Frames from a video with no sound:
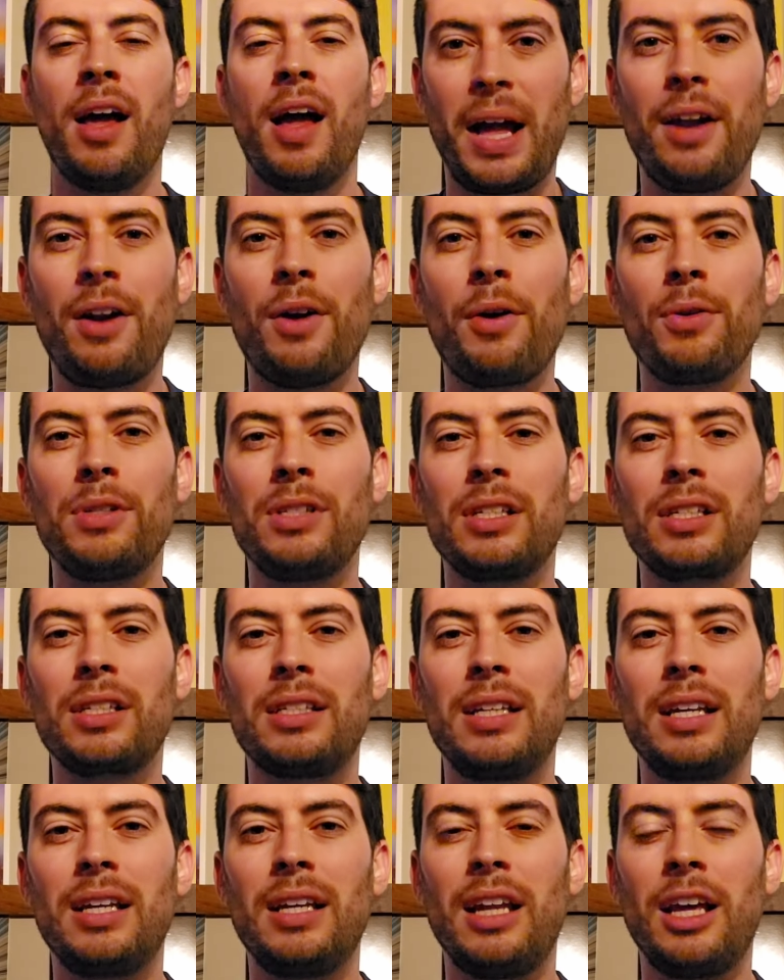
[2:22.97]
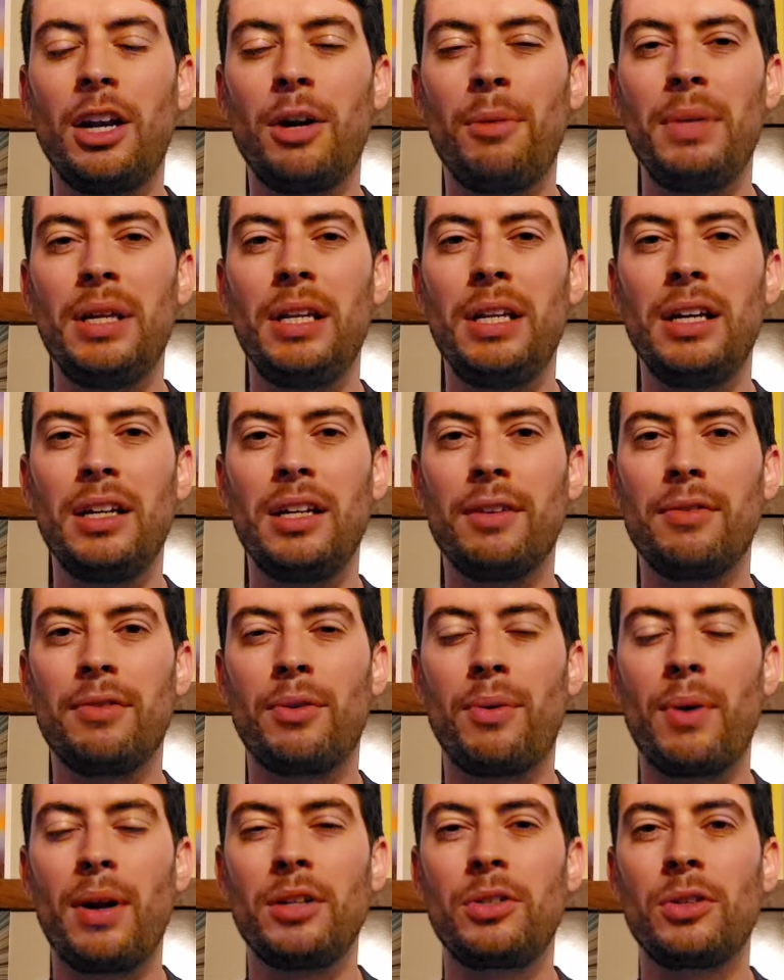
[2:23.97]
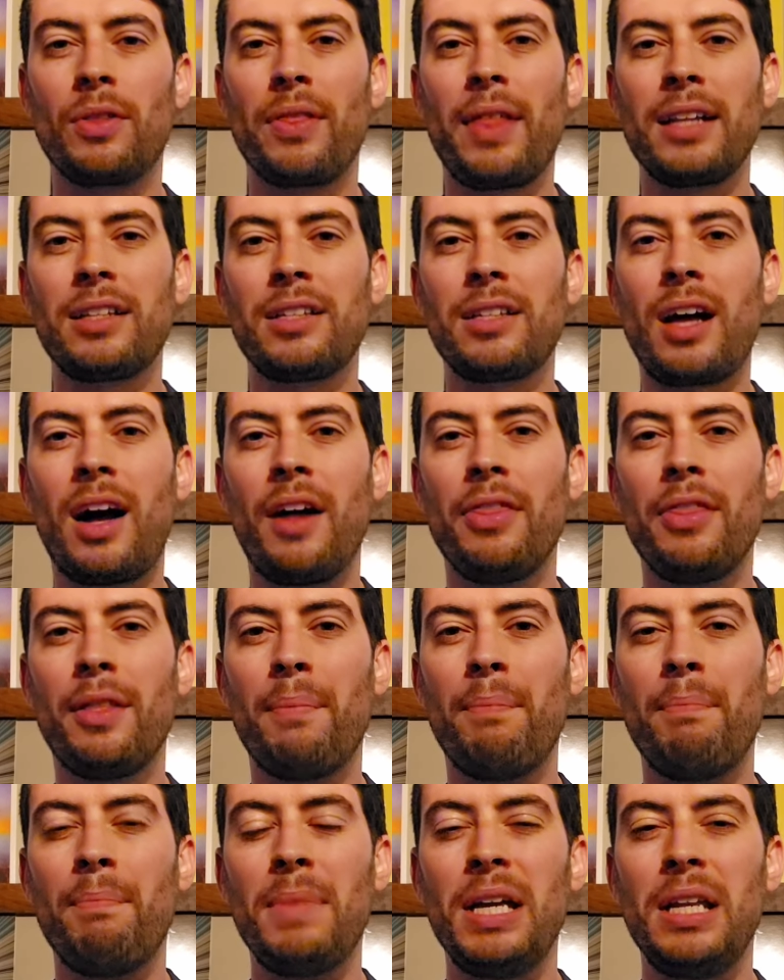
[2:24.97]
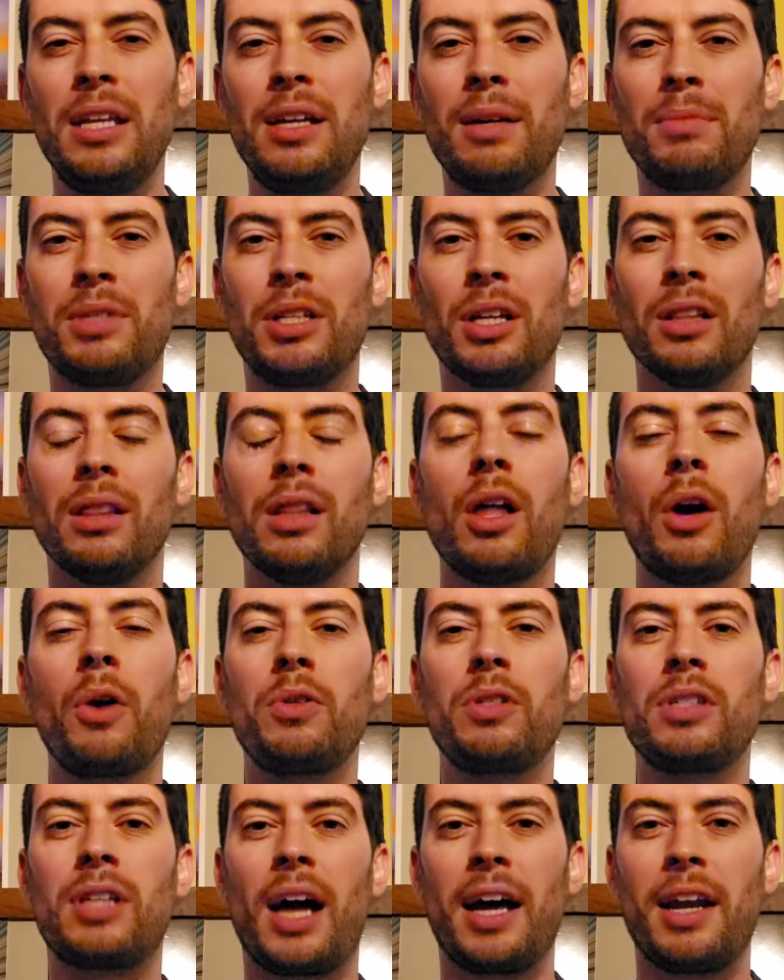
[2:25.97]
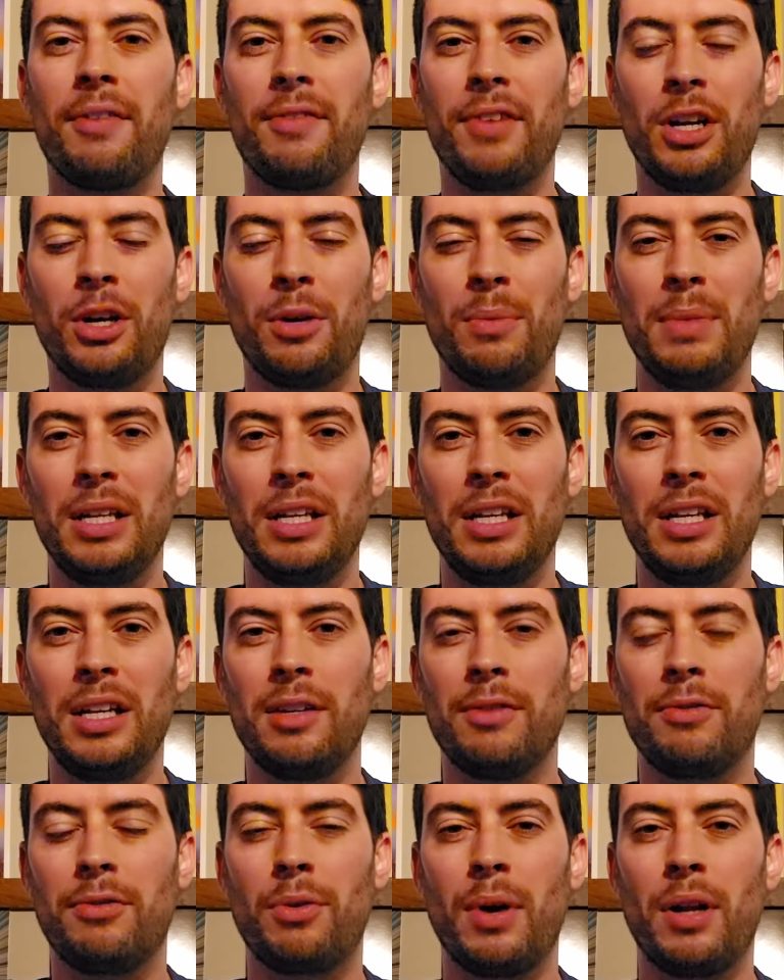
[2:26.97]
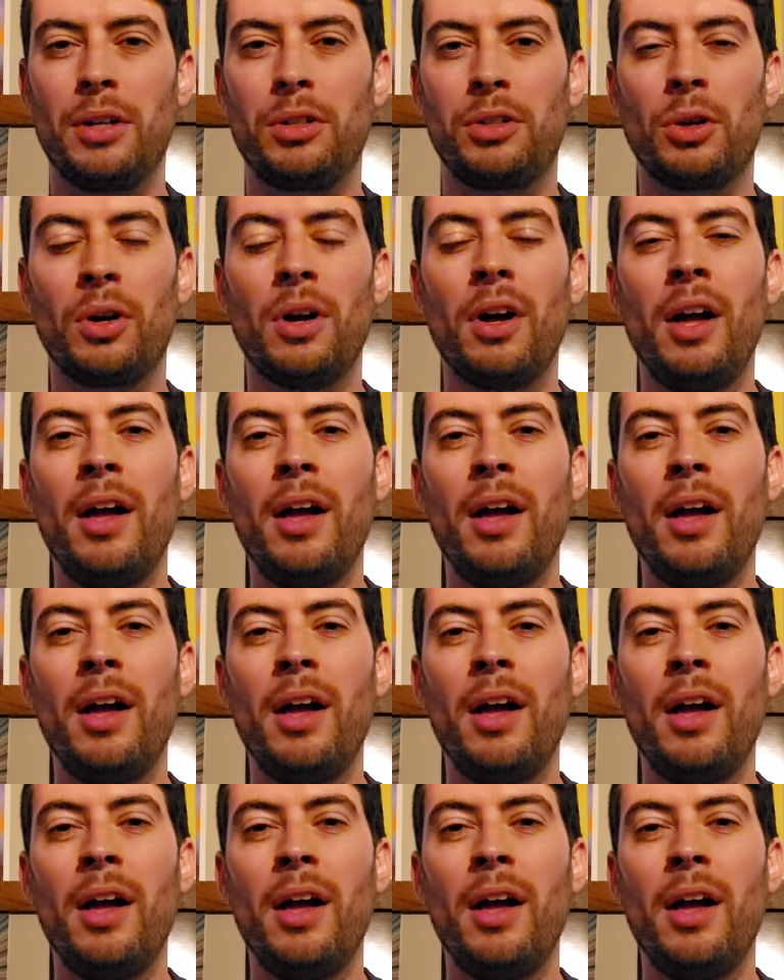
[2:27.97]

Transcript: And 016 intermediate differential, that's on the medium to low side of intermediate differential.